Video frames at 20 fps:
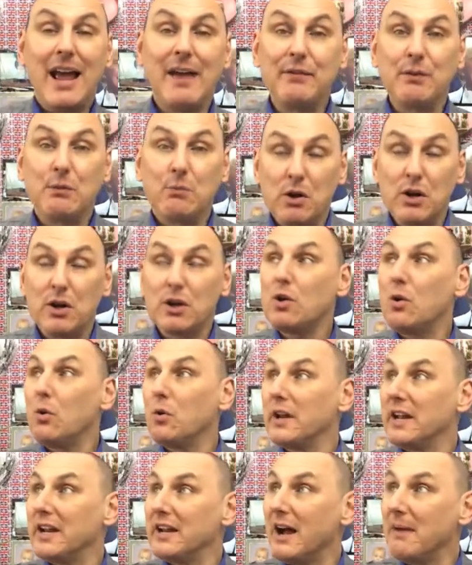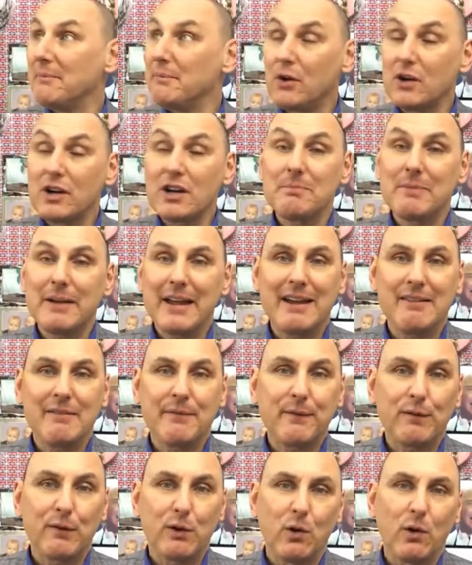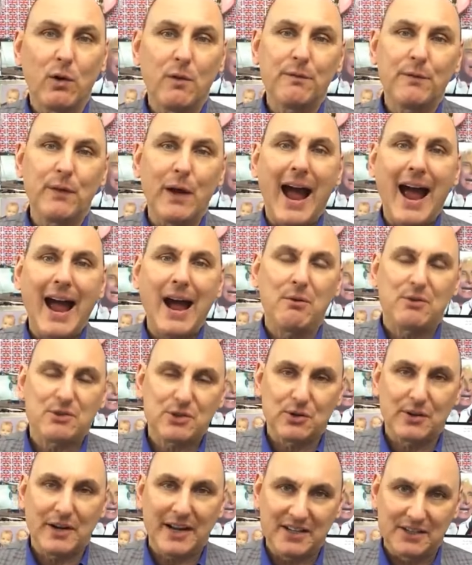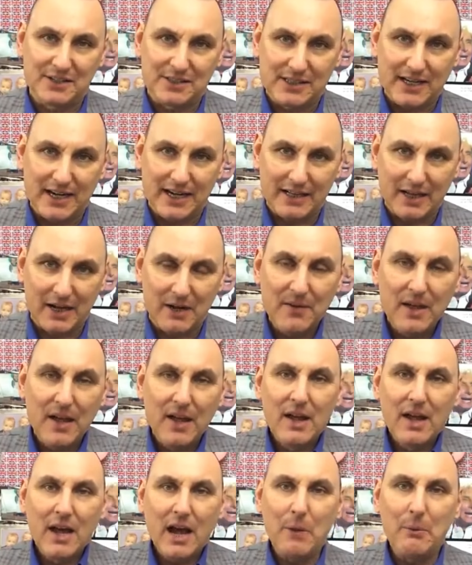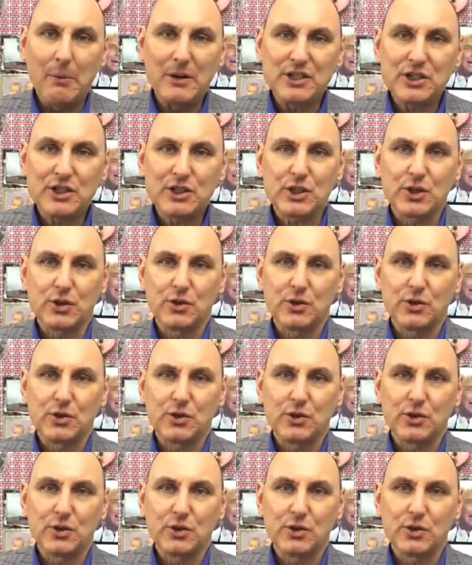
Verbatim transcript: if you want to call in. I'm not going to be here for for hours on end today though. Uh, we're just